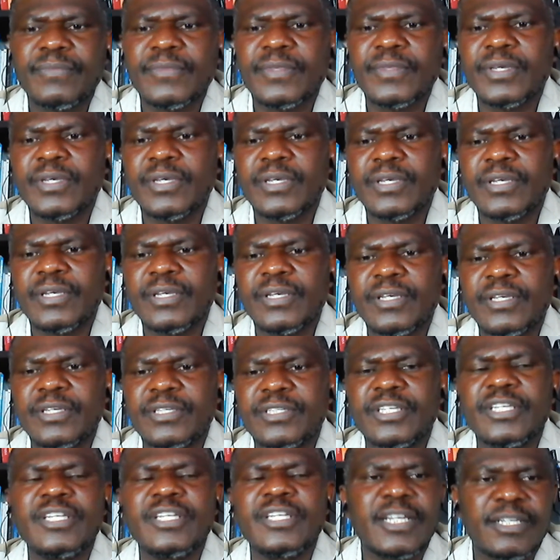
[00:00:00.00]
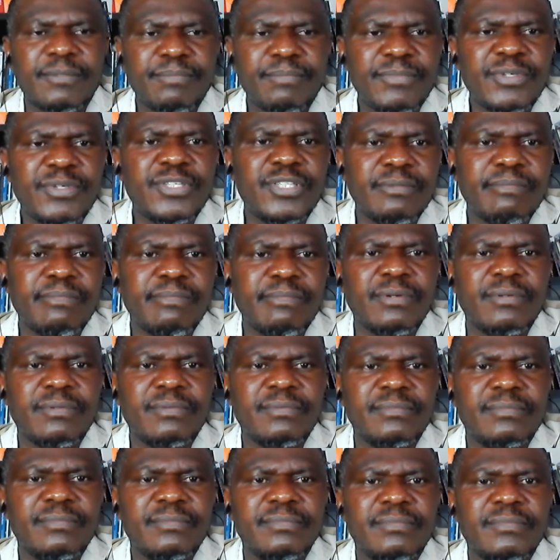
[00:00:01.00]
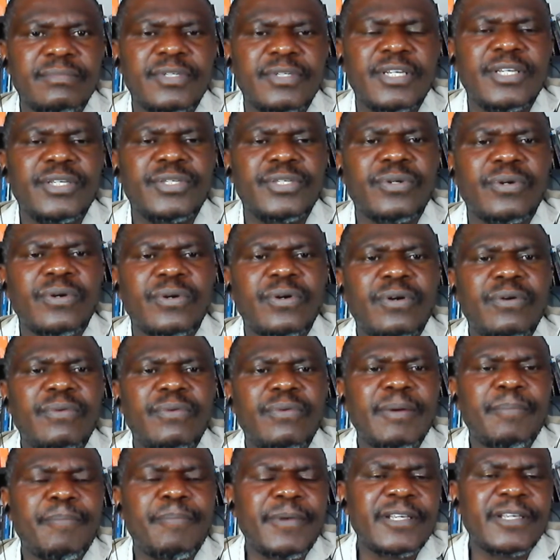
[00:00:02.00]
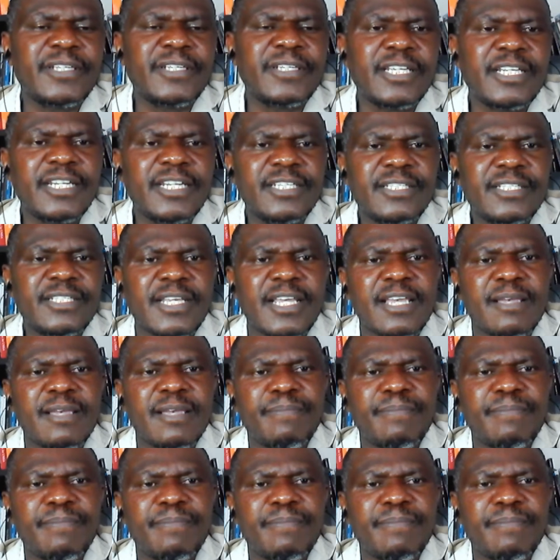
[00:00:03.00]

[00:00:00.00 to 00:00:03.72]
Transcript: is inadmissible. So we're basically saying